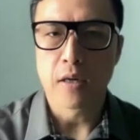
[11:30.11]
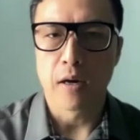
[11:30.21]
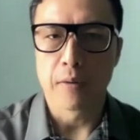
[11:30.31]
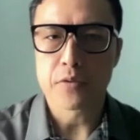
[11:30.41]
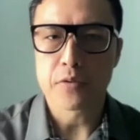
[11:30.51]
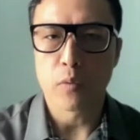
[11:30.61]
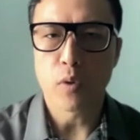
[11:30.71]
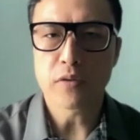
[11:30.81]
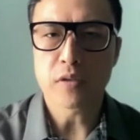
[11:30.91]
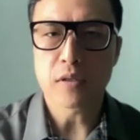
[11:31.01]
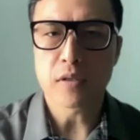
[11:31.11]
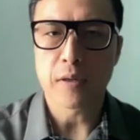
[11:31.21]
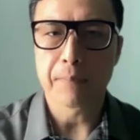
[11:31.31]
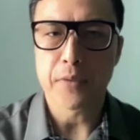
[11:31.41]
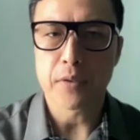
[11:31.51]
Uh, so I
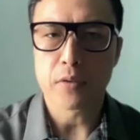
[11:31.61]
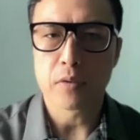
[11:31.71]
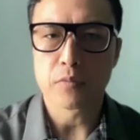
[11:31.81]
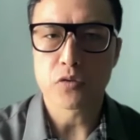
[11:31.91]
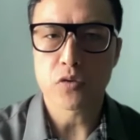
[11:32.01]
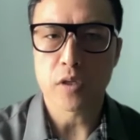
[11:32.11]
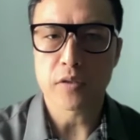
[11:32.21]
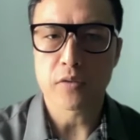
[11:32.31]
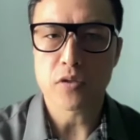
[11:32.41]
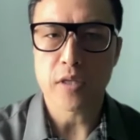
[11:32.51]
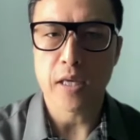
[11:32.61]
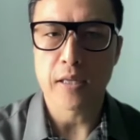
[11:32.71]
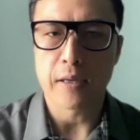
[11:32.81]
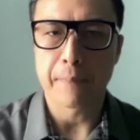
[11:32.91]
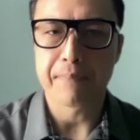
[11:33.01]
wonder, you know, I'm just trying to
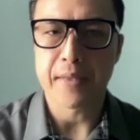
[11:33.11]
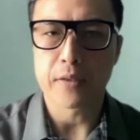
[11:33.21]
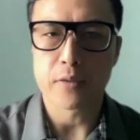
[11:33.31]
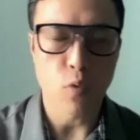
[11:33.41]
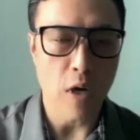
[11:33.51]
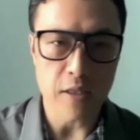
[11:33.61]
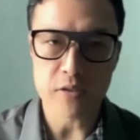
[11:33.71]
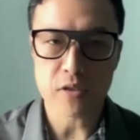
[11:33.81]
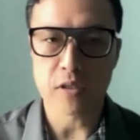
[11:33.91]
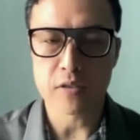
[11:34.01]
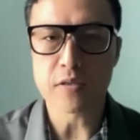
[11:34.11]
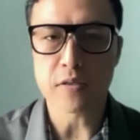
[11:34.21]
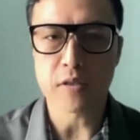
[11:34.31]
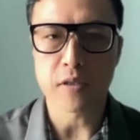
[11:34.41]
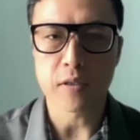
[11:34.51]
understand while it's
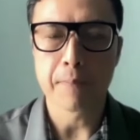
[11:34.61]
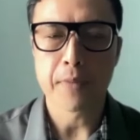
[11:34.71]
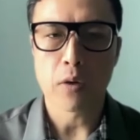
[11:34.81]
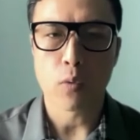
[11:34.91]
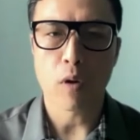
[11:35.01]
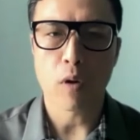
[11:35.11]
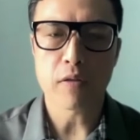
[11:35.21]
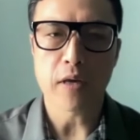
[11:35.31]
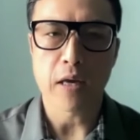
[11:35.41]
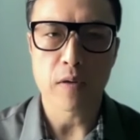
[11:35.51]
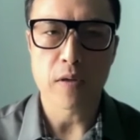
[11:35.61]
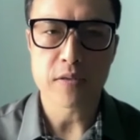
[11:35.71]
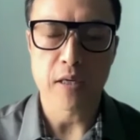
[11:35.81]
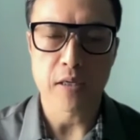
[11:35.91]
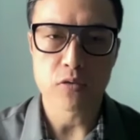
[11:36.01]
consistent, where are the
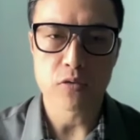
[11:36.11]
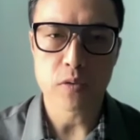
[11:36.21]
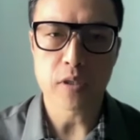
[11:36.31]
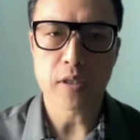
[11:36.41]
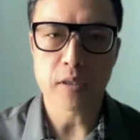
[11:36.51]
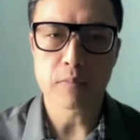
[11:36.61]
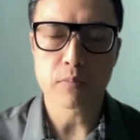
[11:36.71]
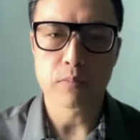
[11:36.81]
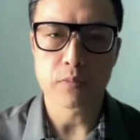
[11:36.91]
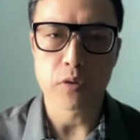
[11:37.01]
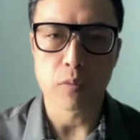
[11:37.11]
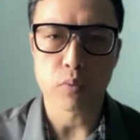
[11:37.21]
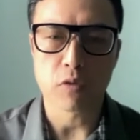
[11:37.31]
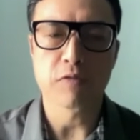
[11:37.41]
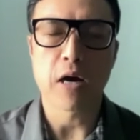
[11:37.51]
areas that is really you know
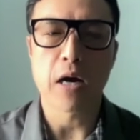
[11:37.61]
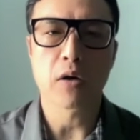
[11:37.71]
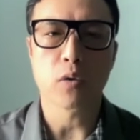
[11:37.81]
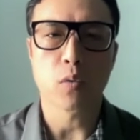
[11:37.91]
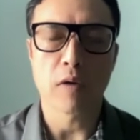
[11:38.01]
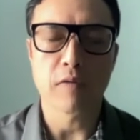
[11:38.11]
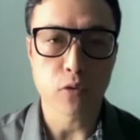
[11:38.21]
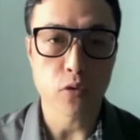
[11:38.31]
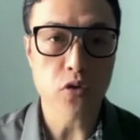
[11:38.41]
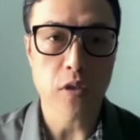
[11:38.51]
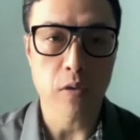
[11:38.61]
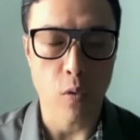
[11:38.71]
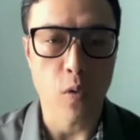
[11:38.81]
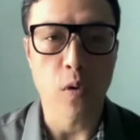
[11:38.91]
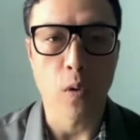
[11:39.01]
profound or revolutionary
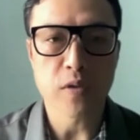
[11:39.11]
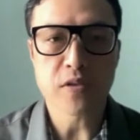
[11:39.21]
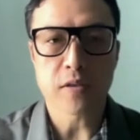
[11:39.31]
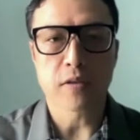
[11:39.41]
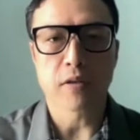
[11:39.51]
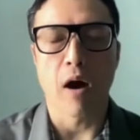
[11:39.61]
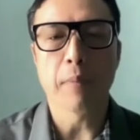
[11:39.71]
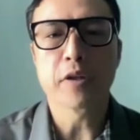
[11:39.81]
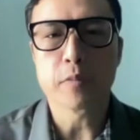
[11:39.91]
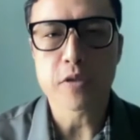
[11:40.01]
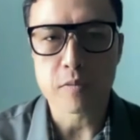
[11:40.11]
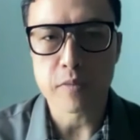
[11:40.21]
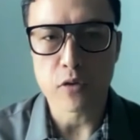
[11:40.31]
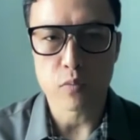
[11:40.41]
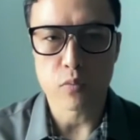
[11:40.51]
or or is it the optimism
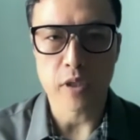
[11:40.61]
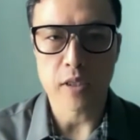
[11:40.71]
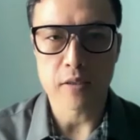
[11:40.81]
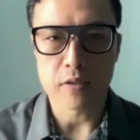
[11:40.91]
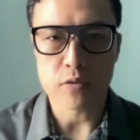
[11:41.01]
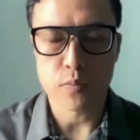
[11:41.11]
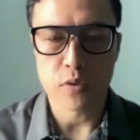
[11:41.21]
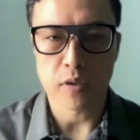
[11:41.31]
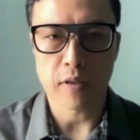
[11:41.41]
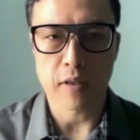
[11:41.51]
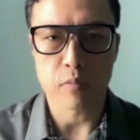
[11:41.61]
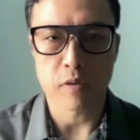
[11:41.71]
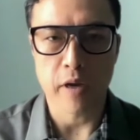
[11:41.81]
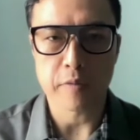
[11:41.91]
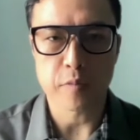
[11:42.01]
that you're bringing in this book that
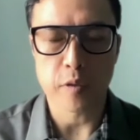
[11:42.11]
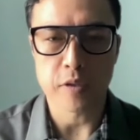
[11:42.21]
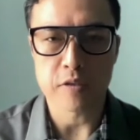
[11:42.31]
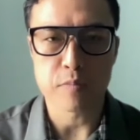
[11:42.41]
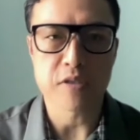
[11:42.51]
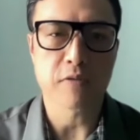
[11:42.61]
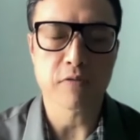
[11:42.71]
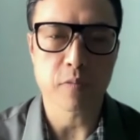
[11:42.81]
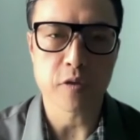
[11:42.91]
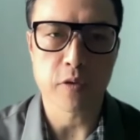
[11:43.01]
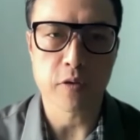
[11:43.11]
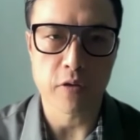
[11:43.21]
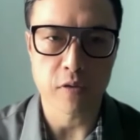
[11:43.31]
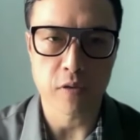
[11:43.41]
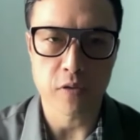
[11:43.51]
perhaps maybe is missing from some of the
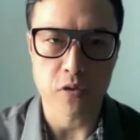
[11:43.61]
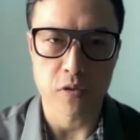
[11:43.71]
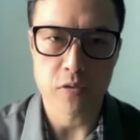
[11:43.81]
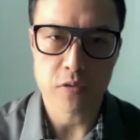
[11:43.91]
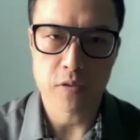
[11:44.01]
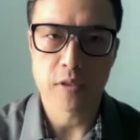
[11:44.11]
other literatures